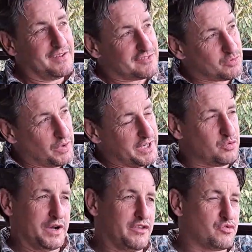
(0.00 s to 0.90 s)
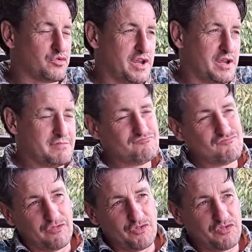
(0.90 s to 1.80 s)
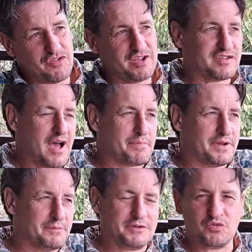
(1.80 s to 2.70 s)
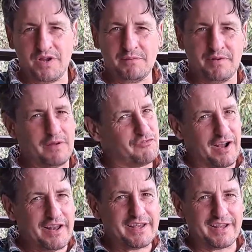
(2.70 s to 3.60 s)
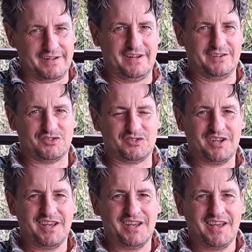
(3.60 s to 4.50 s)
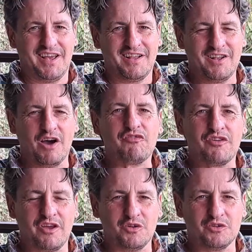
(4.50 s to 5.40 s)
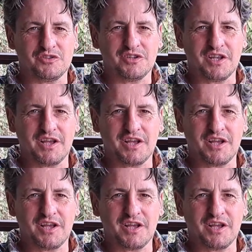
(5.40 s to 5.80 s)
It's 2023. A few things happening in between, but I'm finally getting this Nuffield